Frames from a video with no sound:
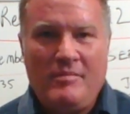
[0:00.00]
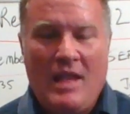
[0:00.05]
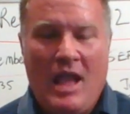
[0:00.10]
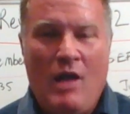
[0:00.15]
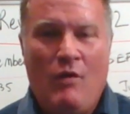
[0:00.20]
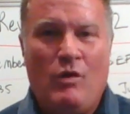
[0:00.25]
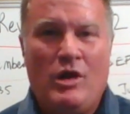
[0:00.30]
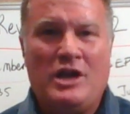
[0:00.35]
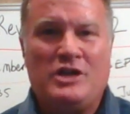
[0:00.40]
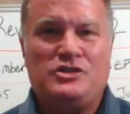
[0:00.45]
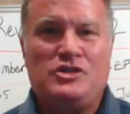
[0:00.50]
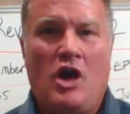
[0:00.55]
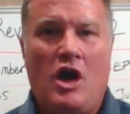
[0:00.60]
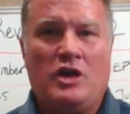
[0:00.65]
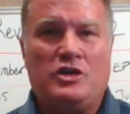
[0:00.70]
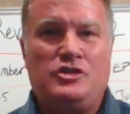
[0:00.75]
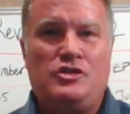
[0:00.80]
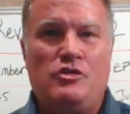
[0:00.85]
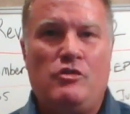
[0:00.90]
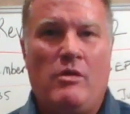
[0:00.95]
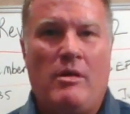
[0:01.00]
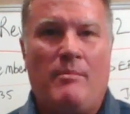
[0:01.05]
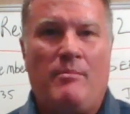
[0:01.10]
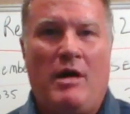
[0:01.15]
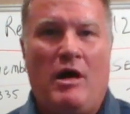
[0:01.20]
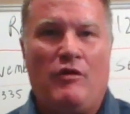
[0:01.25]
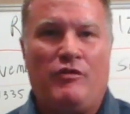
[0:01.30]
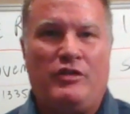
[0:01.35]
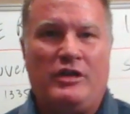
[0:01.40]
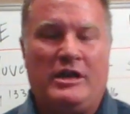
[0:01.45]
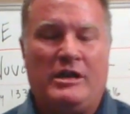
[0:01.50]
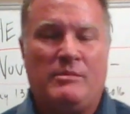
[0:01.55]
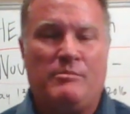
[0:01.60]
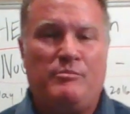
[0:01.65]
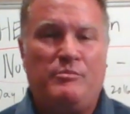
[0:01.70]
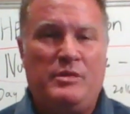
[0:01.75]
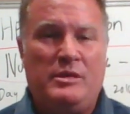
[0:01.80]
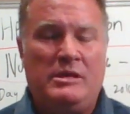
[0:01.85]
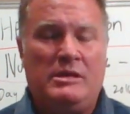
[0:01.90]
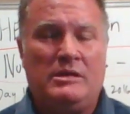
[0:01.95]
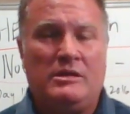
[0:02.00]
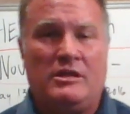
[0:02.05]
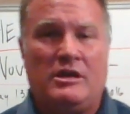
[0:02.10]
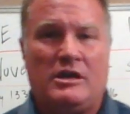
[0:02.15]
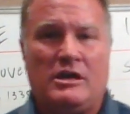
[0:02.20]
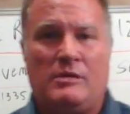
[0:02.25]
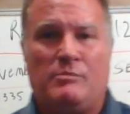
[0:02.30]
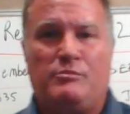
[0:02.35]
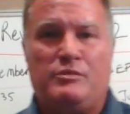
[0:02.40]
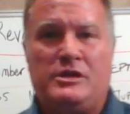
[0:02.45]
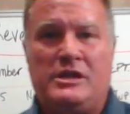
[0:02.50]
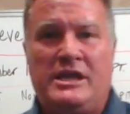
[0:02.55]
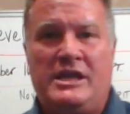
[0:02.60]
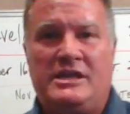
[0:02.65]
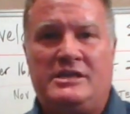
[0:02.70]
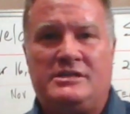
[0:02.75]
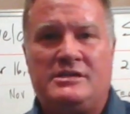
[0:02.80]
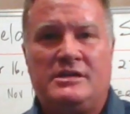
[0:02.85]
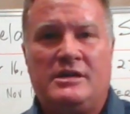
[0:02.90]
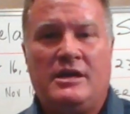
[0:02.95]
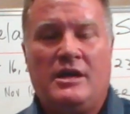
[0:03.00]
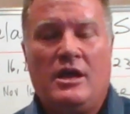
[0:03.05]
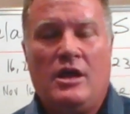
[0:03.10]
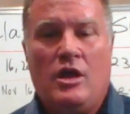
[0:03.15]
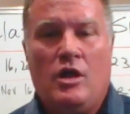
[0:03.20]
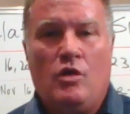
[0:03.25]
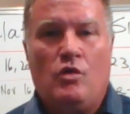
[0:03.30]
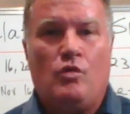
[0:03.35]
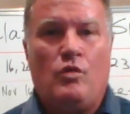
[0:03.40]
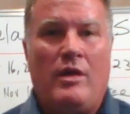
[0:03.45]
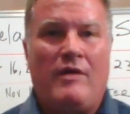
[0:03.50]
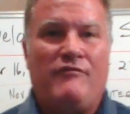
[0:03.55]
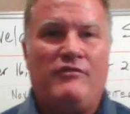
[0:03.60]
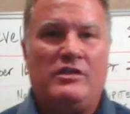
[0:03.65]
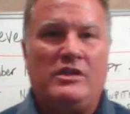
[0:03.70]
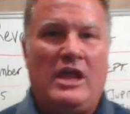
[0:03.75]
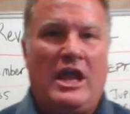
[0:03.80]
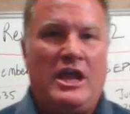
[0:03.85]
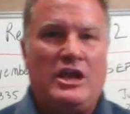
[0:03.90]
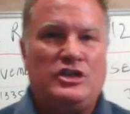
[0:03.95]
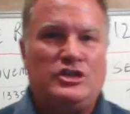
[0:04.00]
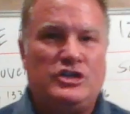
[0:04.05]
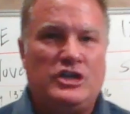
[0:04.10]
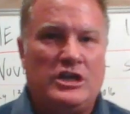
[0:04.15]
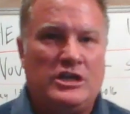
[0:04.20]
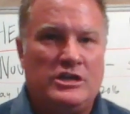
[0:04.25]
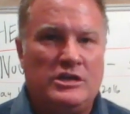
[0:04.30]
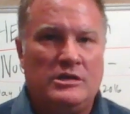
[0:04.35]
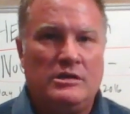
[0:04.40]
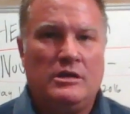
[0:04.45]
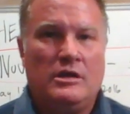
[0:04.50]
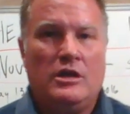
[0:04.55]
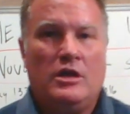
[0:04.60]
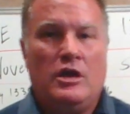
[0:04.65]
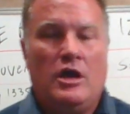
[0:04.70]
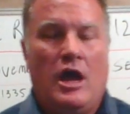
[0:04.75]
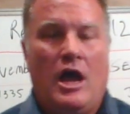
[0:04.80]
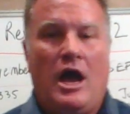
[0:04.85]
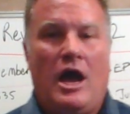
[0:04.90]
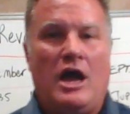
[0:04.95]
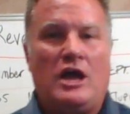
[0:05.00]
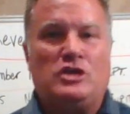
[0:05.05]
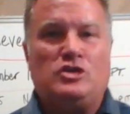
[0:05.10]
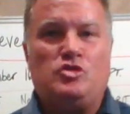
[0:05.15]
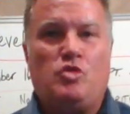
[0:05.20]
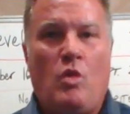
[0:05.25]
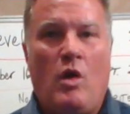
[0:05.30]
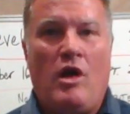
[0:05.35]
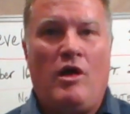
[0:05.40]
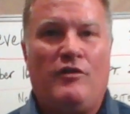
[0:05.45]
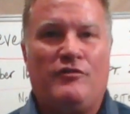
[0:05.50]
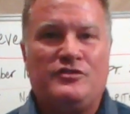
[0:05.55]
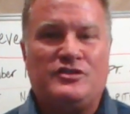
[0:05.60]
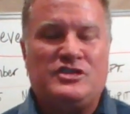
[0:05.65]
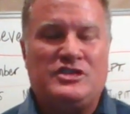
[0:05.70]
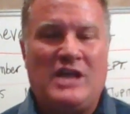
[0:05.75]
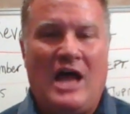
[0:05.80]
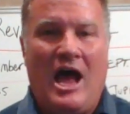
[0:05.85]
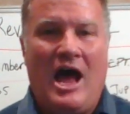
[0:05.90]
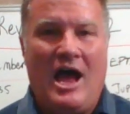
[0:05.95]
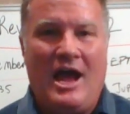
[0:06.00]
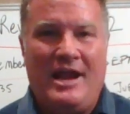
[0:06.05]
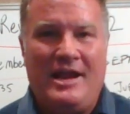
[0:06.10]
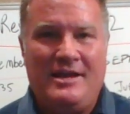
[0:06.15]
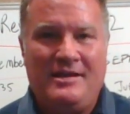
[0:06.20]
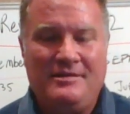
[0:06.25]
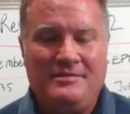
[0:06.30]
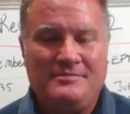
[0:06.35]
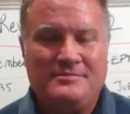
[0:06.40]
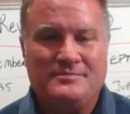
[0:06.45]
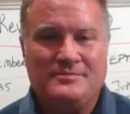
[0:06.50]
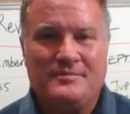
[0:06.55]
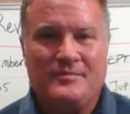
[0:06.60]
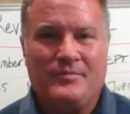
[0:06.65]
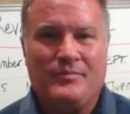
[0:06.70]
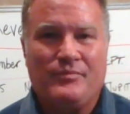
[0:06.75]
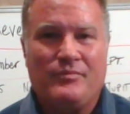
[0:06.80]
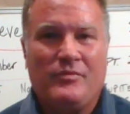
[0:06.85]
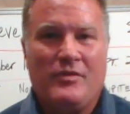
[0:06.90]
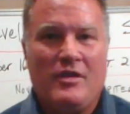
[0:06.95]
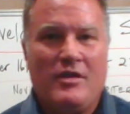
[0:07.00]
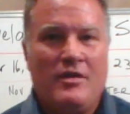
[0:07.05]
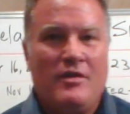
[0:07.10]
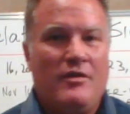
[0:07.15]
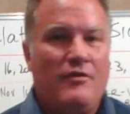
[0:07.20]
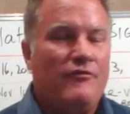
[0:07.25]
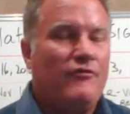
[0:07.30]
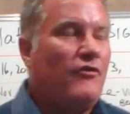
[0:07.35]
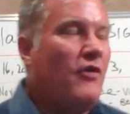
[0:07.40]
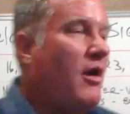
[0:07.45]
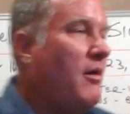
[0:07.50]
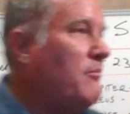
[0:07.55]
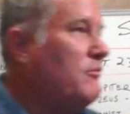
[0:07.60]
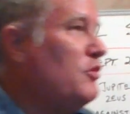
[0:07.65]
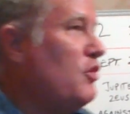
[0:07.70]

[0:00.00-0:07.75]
I want to talk to you about the complete Revelation 12 sign from